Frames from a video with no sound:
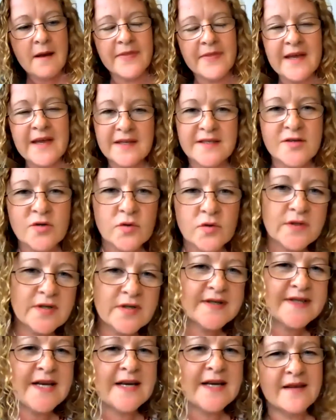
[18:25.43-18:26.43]
That's not
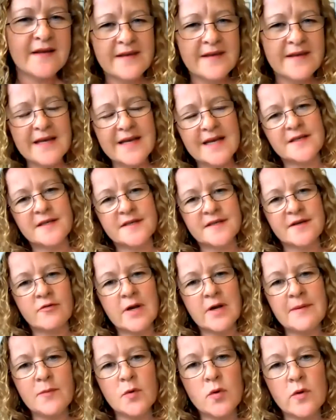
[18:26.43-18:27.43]
to say that they're
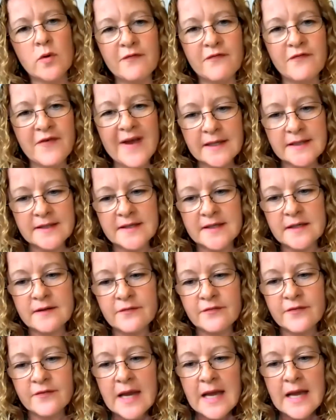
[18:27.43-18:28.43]
necessarily more
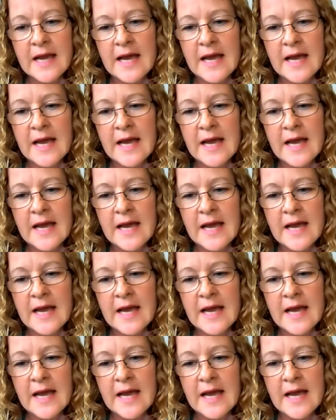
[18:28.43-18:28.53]
effective.